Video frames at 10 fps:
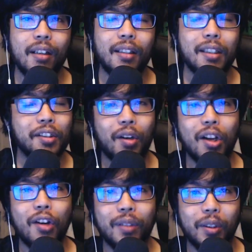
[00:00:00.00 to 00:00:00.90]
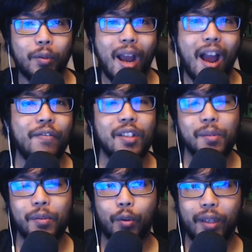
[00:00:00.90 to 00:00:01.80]
Let's start off with the graphics
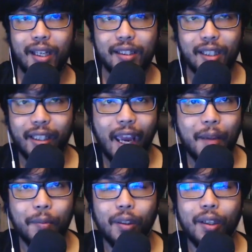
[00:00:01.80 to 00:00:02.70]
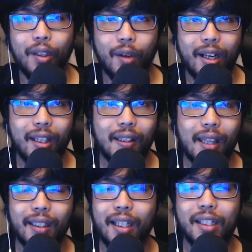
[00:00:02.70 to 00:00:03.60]
before we get into the gameplay or anything
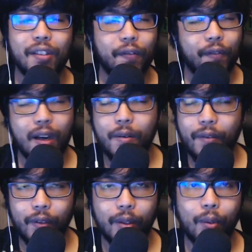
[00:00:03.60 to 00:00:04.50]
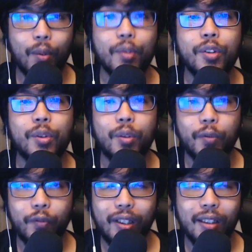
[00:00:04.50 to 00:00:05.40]
like that. It's very, very old school
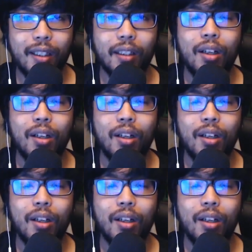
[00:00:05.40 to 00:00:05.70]
feeling.